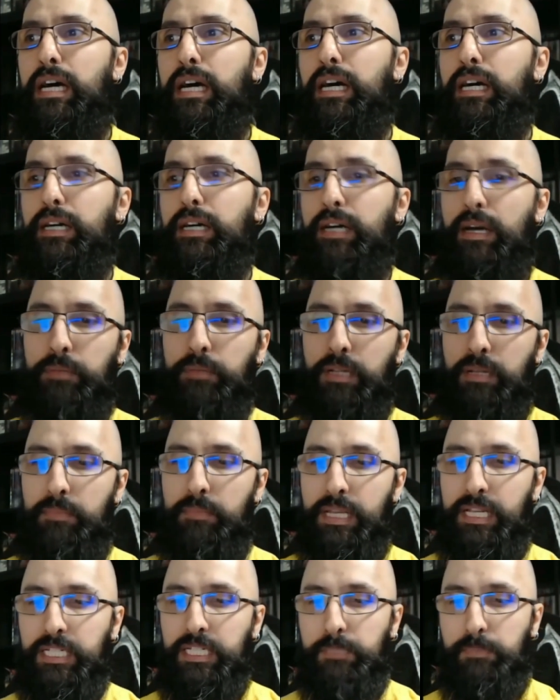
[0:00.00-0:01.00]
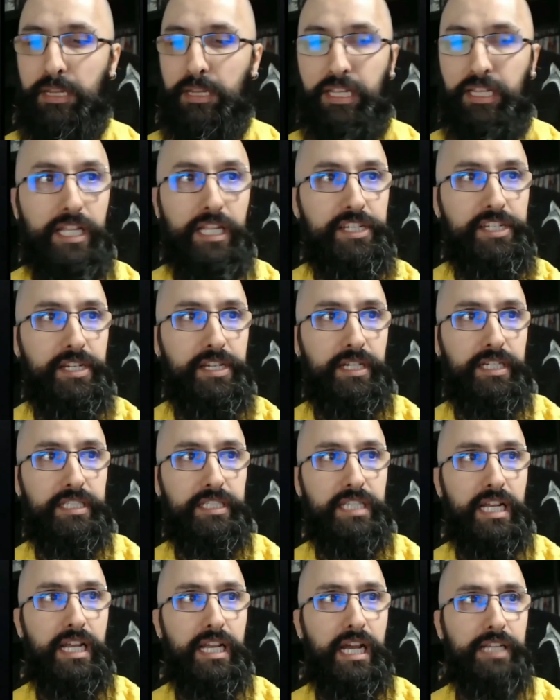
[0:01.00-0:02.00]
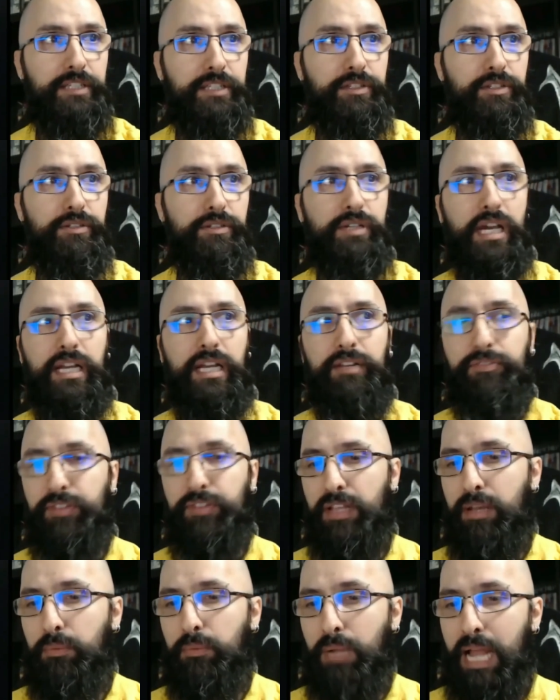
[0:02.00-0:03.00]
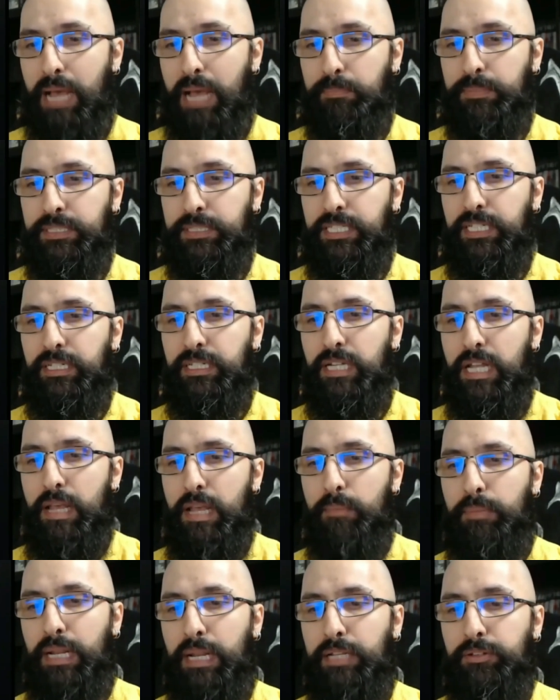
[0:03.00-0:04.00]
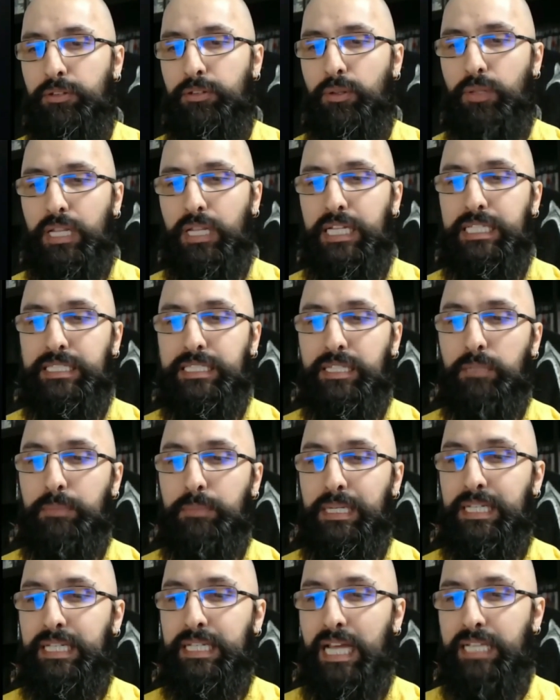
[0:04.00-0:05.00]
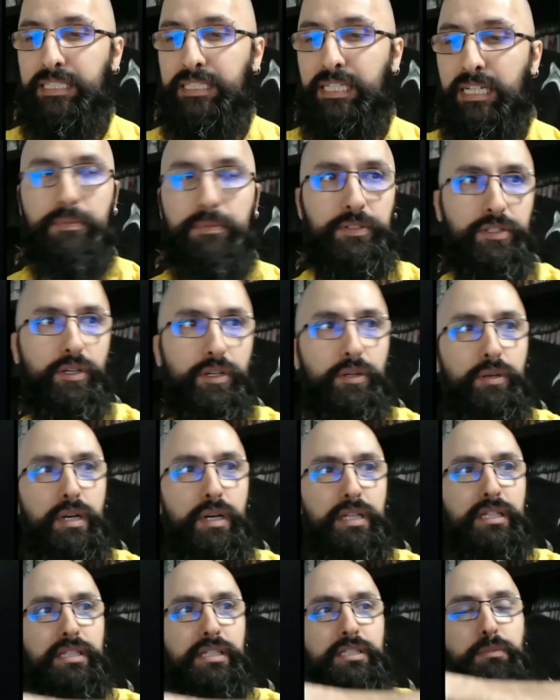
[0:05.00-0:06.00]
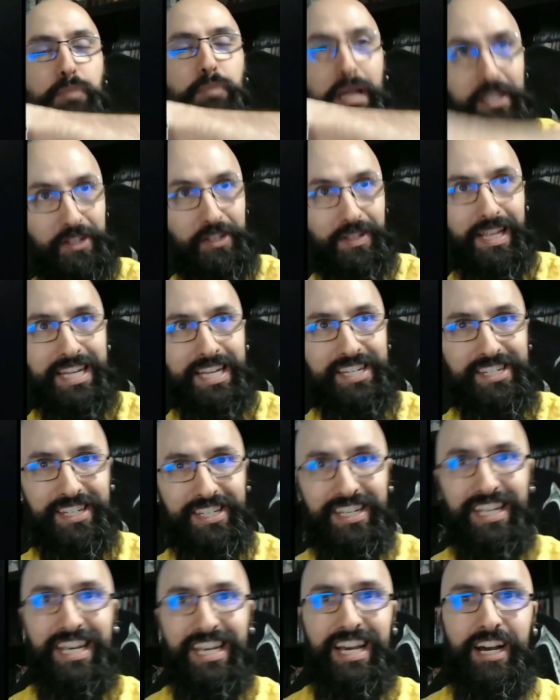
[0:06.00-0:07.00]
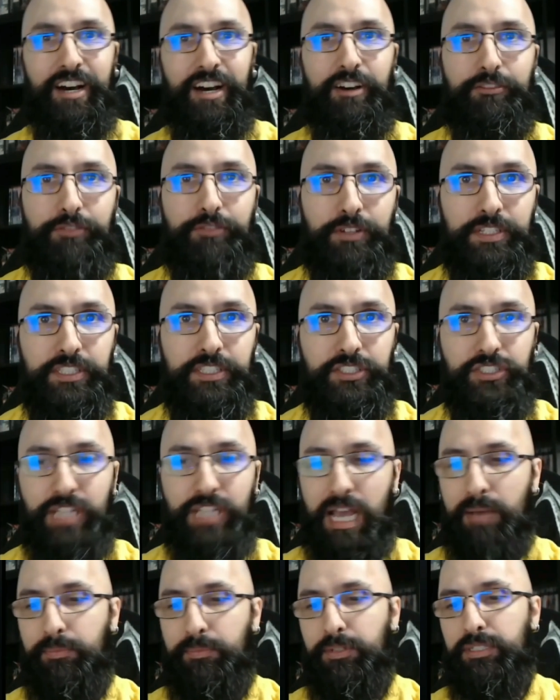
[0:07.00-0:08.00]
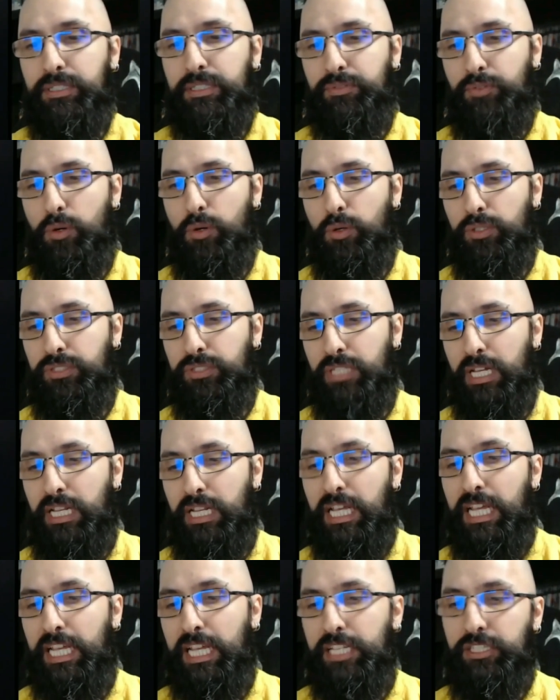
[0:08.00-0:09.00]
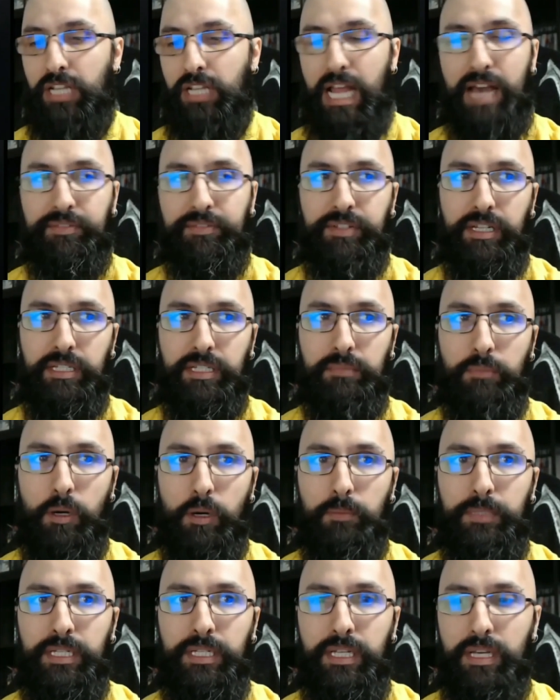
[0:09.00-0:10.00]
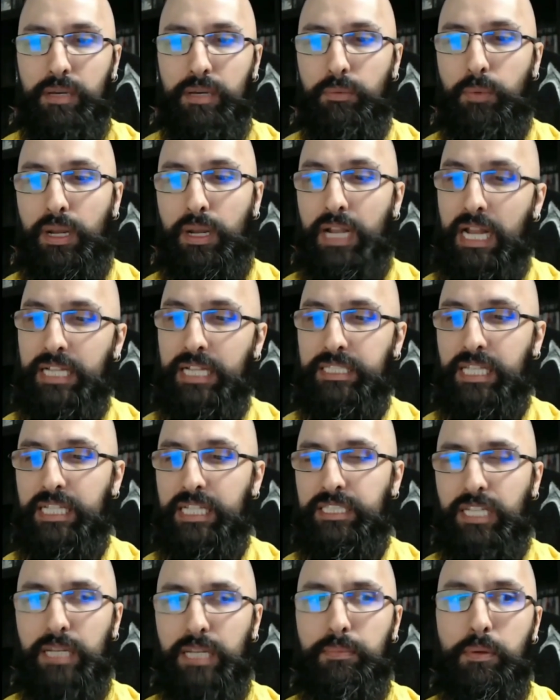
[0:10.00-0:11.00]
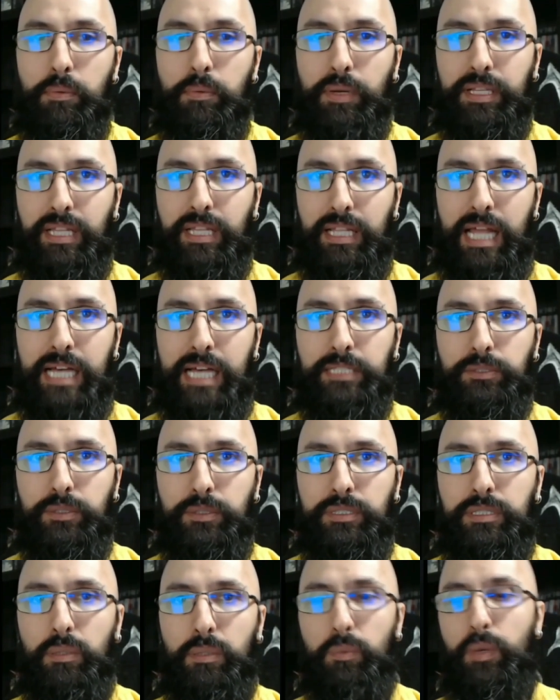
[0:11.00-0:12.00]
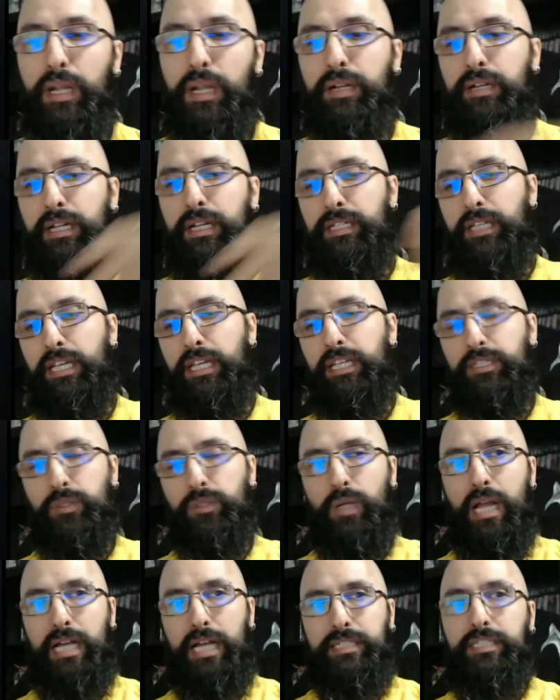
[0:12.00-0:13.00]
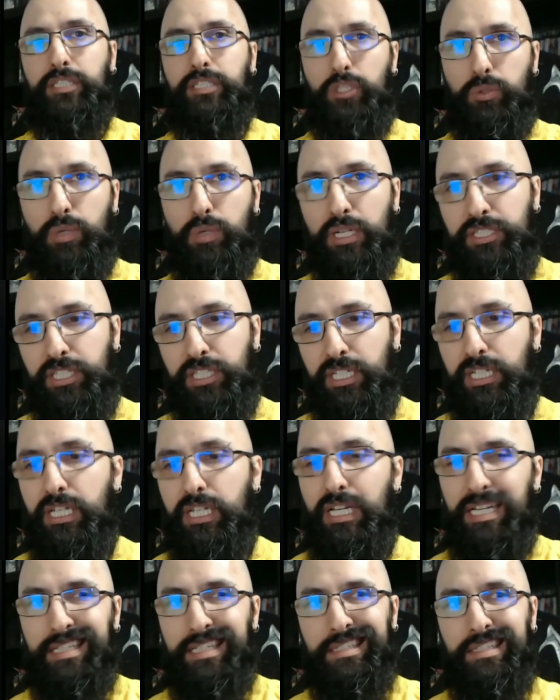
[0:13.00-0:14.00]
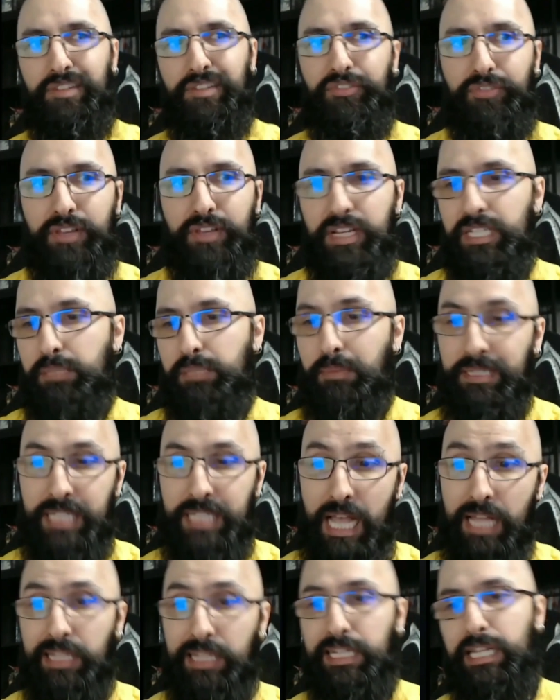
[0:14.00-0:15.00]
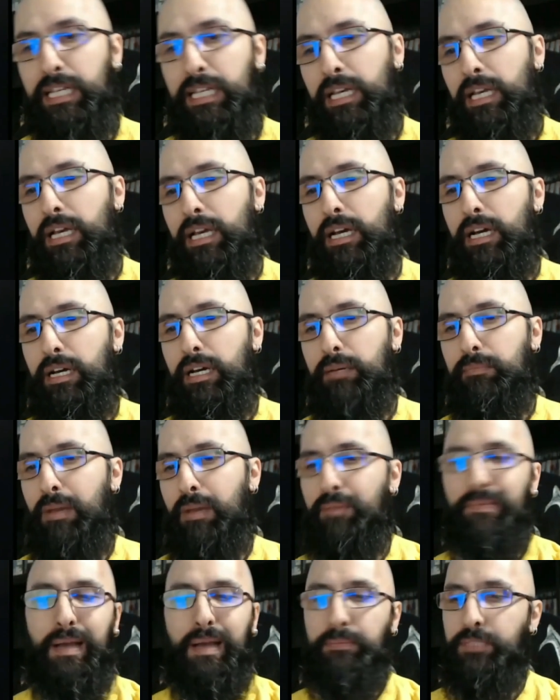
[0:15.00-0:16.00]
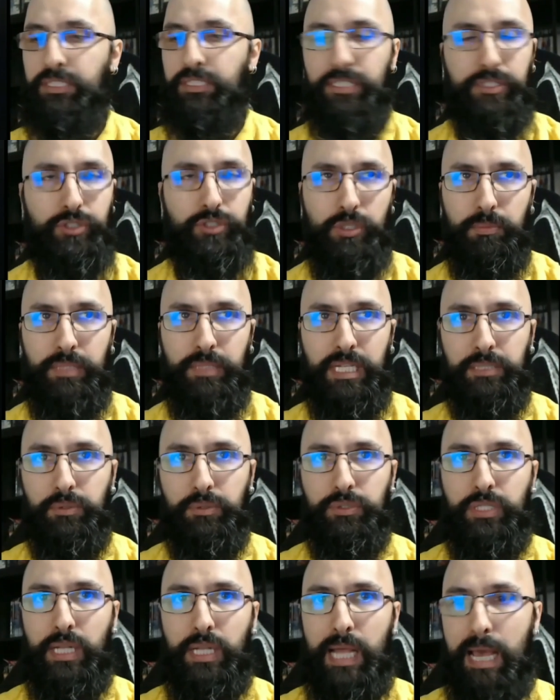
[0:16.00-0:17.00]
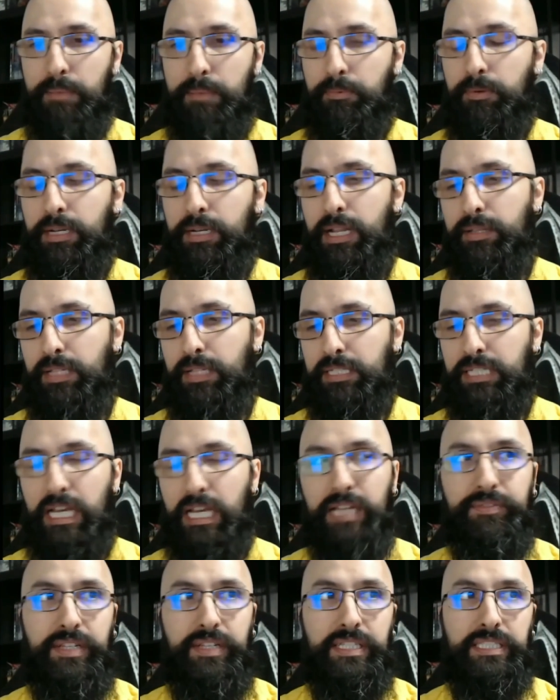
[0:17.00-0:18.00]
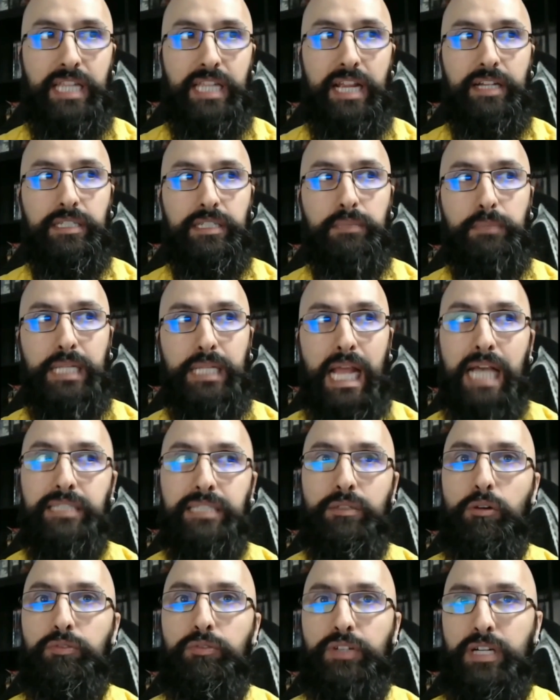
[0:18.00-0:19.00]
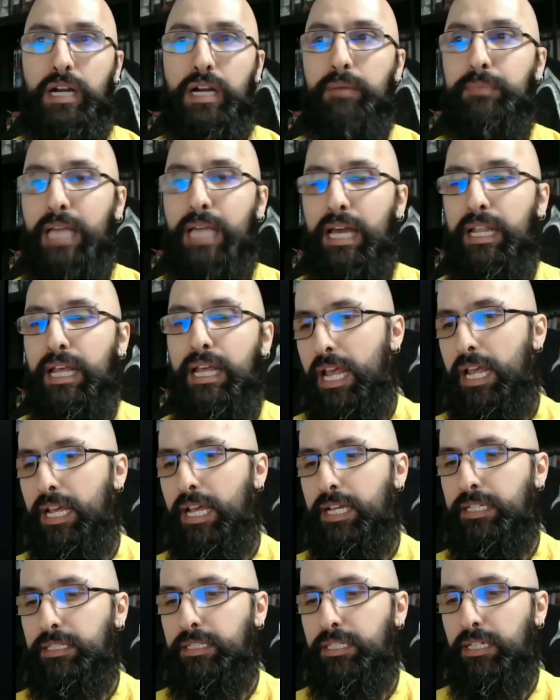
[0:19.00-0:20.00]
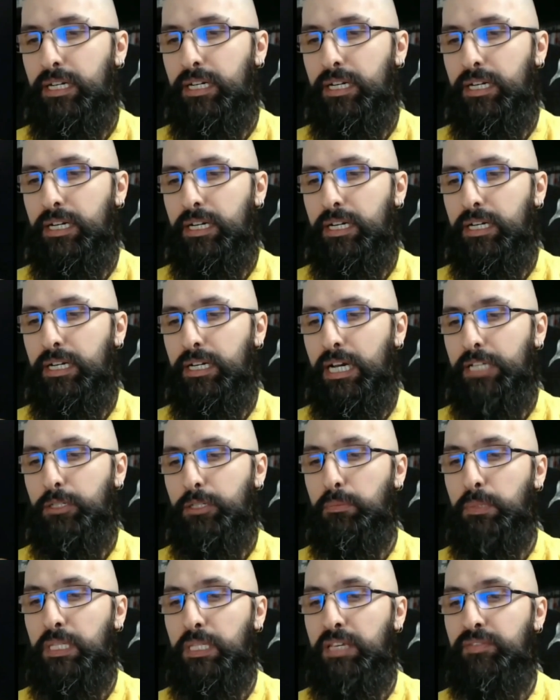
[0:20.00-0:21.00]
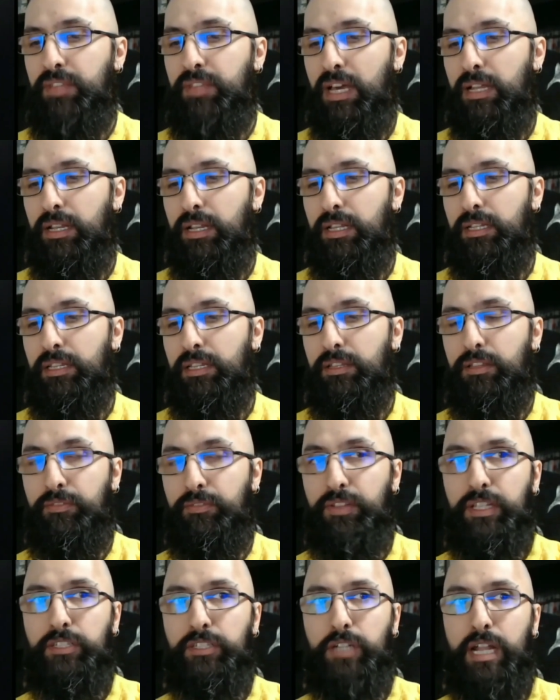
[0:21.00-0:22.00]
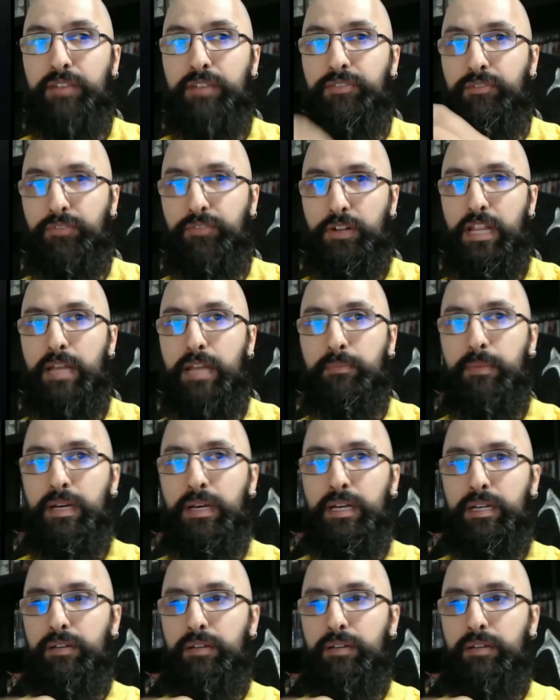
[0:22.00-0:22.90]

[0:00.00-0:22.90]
I'm going to make a speculation here because I do kind of forget what happens here, but I do know that he's still being tested. And so the speculation for this chapter is, of course, that he's going to have another moment where, and it's going to be one of the last ones, where he sort of has this crushing defeatist mentality. I'm just assuming that's what's going to happen right now. That's kind of in his character, but he has to overcome that. And I do believe that the villain triumphant for him